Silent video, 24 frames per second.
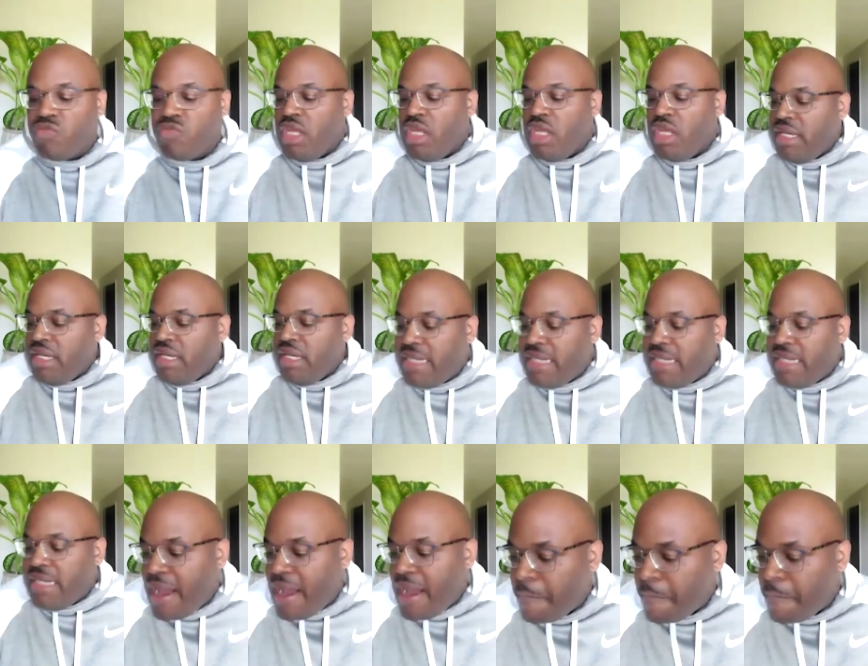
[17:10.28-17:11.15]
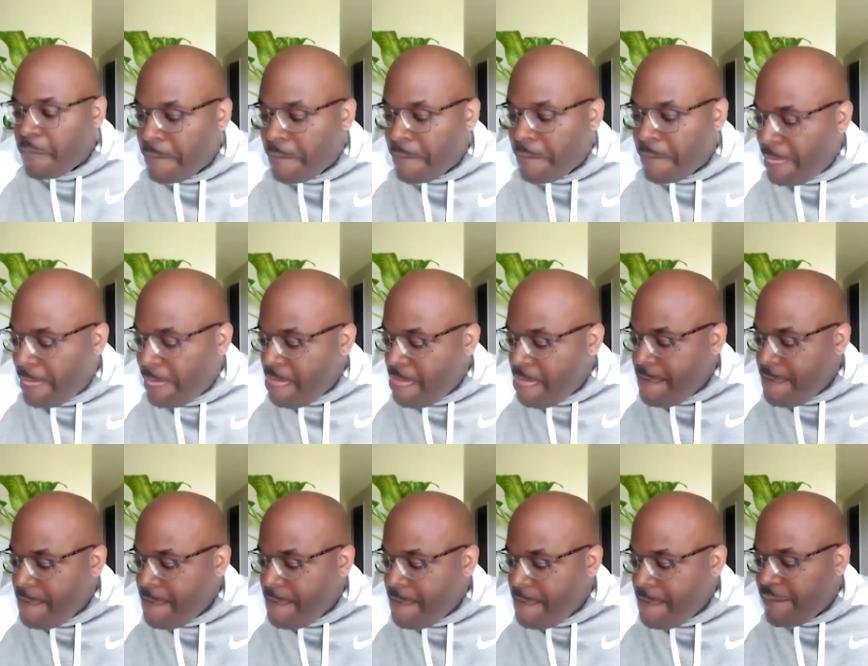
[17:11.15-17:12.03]
Now,
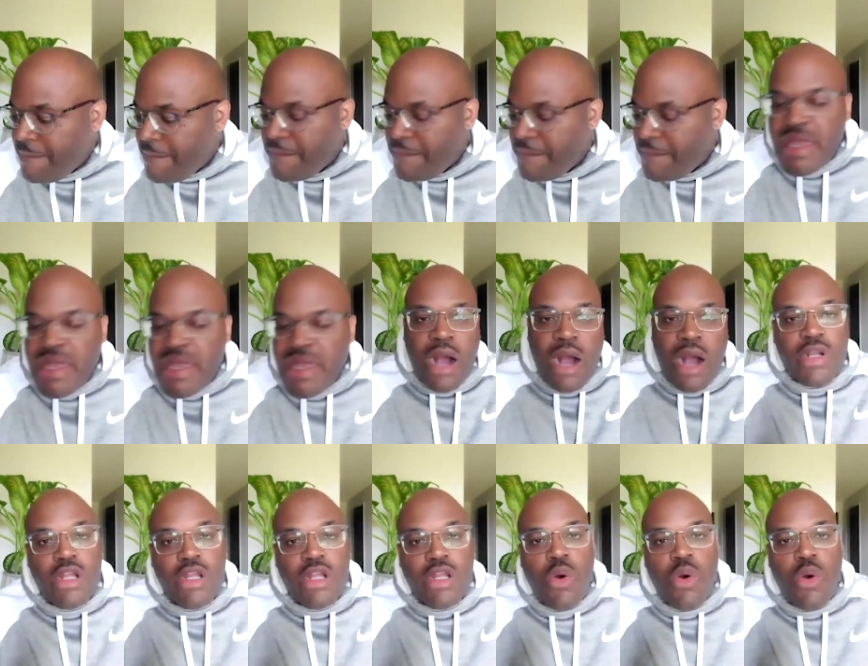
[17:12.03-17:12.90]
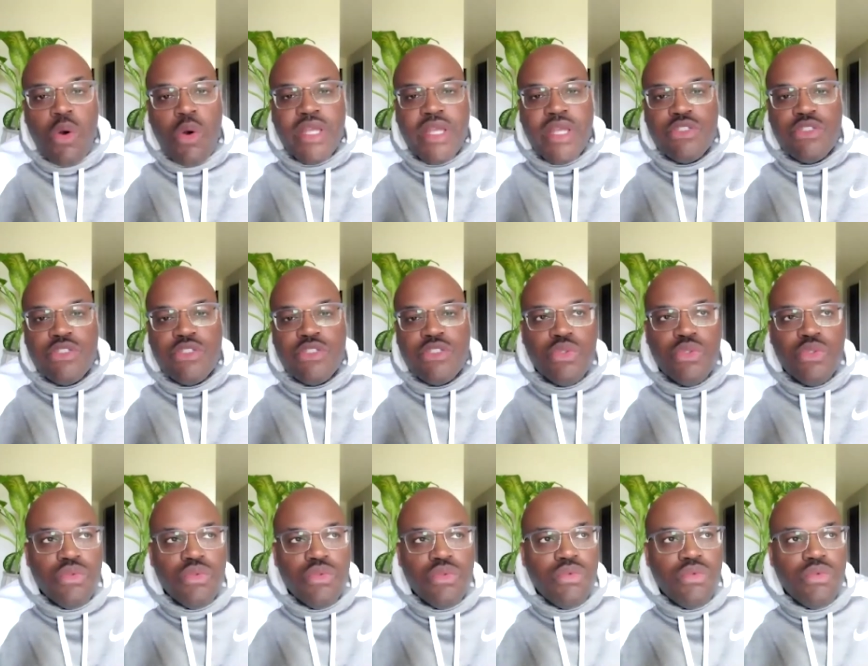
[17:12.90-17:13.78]
I want to go into
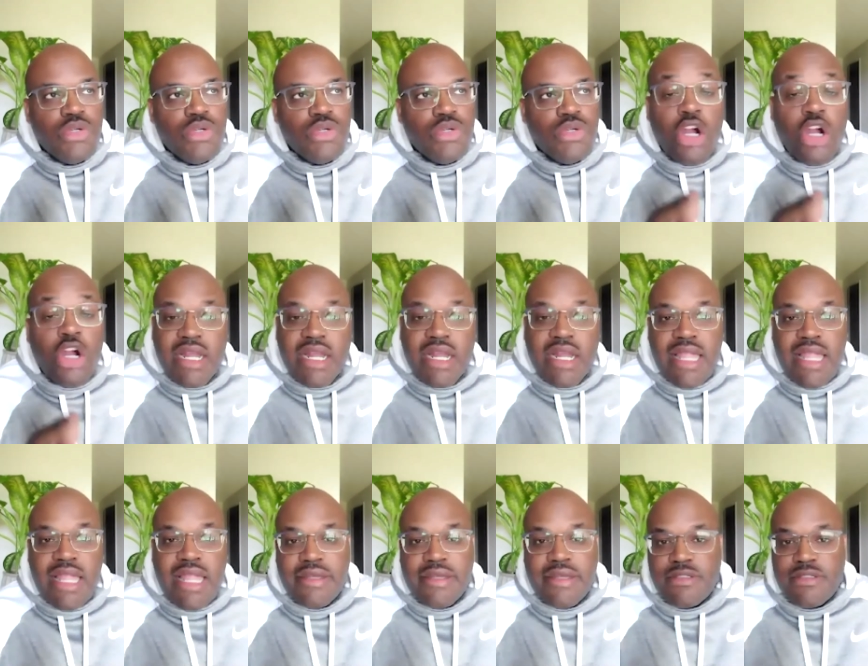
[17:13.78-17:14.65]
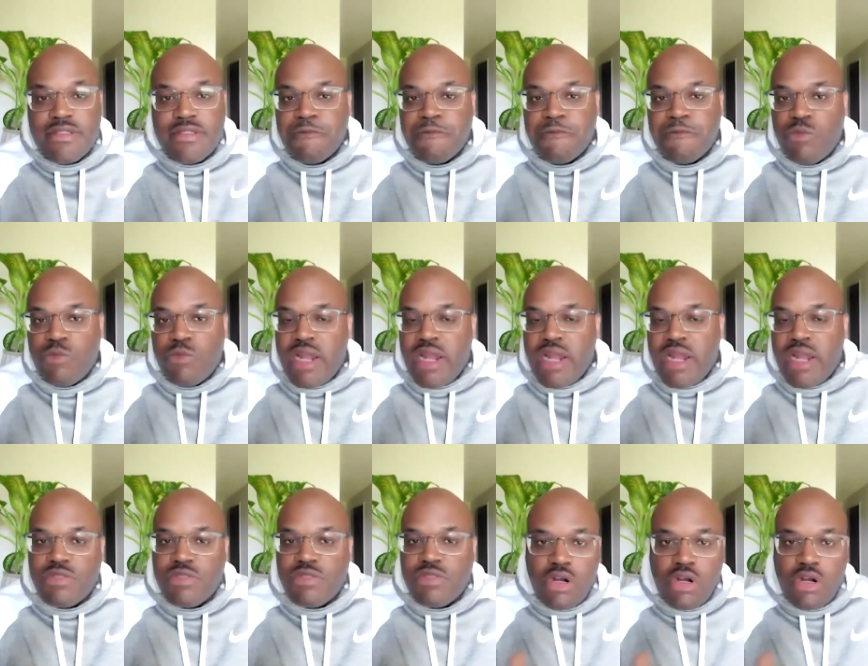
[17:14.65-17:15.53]
current clients. All right, so
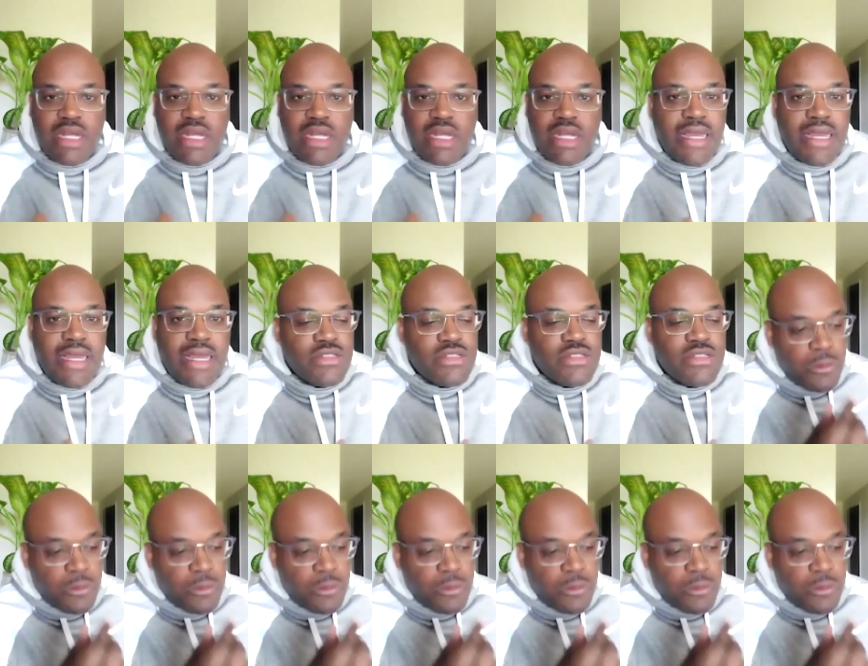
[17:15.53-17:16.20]
current clients. So,